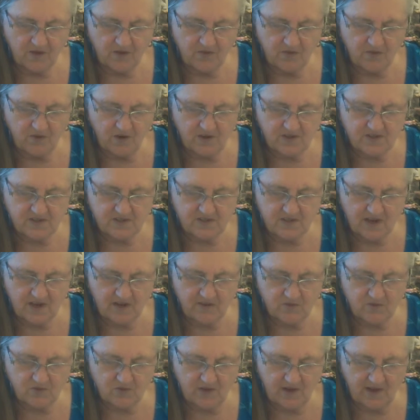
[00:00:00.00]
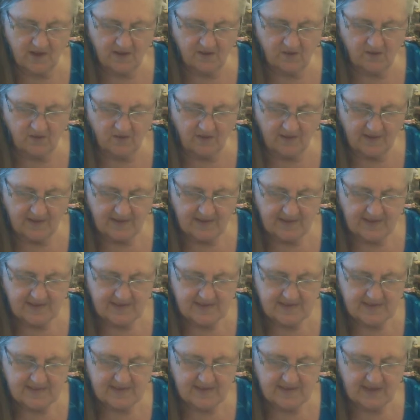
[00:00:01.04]
thrust down to hell
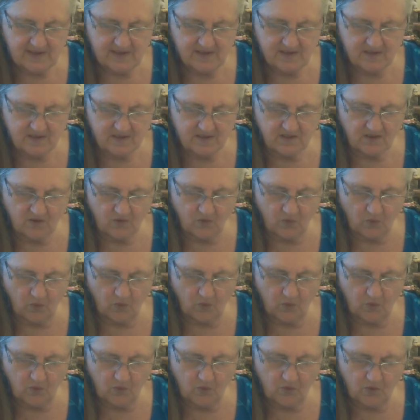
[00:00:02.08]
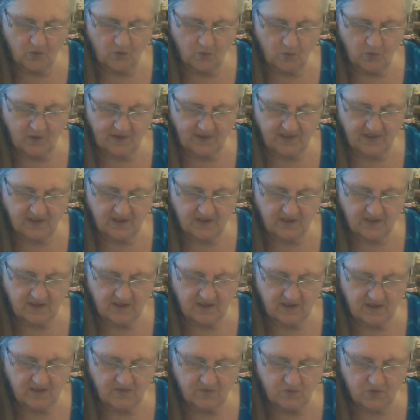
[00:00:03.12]
Satan and all the wicked
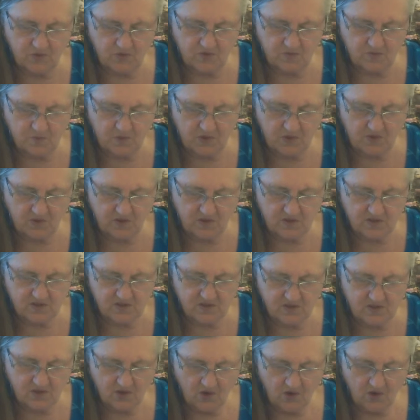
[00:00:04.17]
evil spirits